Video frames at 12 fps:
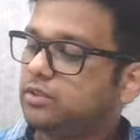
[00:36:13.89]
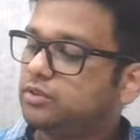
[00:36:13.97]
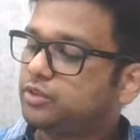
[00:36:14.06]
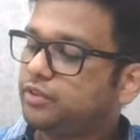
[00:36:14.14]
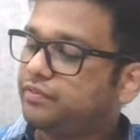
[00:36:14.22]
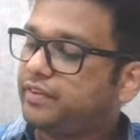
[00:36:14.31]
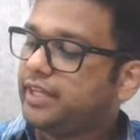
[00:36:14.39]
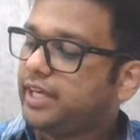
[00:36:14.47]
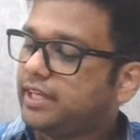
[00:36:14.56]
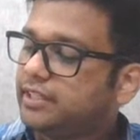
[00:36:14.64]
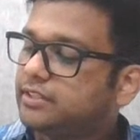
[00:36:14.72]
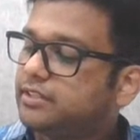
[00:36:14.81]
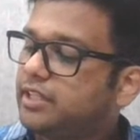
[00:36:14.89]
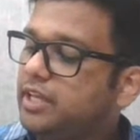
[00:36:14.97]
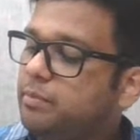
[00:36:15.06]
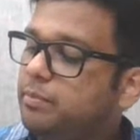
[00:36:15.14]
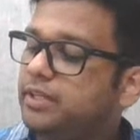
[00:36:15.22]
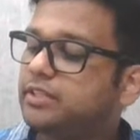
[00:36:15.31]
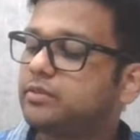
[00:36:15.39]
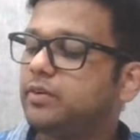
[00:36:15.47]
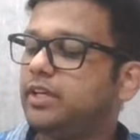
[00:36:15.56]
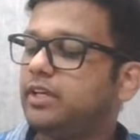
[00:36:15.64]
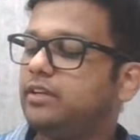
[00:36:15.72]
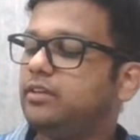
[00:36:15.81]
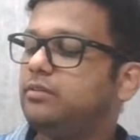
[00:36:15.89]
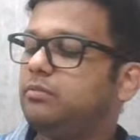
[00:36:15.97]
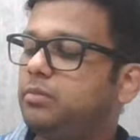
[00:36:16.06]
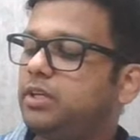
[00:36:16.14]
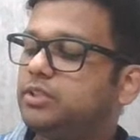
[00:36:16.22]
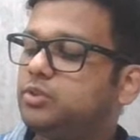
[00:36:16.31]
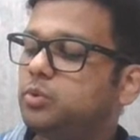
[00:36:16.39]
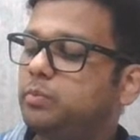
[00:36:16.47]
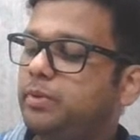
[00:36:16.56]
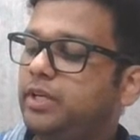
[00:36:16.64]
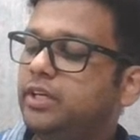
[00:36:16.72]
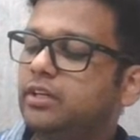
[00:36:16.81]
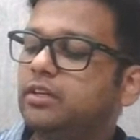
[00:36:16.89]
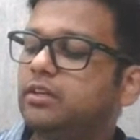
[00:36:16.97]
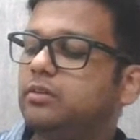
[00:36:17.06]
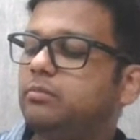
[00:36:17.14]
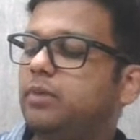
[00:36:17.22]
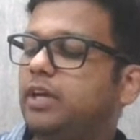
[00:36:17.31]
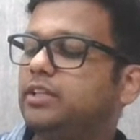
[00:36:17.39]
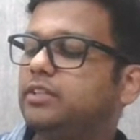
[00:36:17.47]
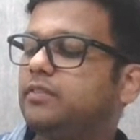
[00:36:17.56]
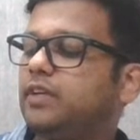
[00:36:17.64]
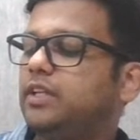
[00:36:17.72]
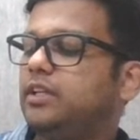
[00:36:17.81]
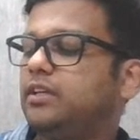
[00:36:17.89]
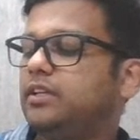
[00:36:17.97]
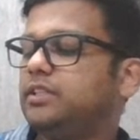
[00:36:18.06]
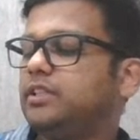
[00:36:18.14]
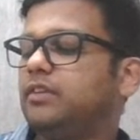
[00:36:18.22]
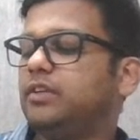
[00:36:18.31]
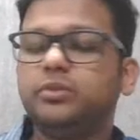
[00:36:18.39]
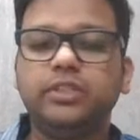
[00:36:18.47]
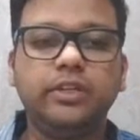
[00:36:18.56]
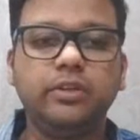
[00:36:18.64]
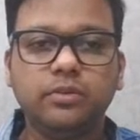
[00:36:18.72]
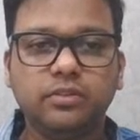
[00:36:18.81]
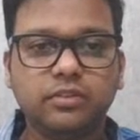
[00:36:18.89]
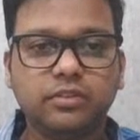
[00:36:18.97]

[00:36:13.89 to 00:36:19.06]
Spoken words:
So if we rearrange 3p square plus 2p minus 1 is equal to 0,